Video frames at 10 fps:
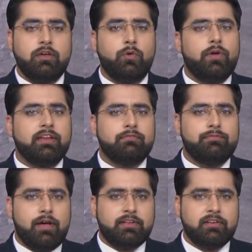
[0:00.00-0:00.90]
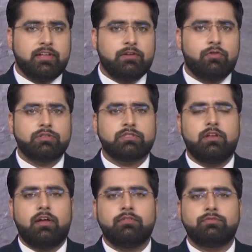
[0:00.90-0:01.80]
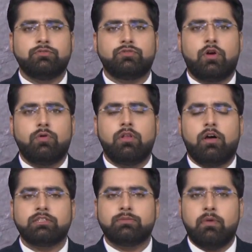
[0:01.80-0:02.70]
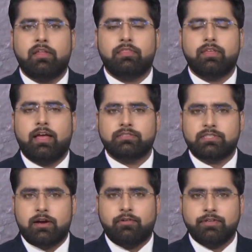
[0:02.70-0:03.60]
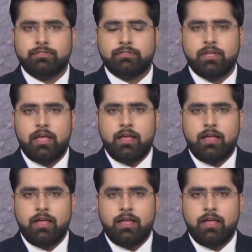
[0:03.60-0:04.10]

who inadvertently crossed the line of control last month as terrorists.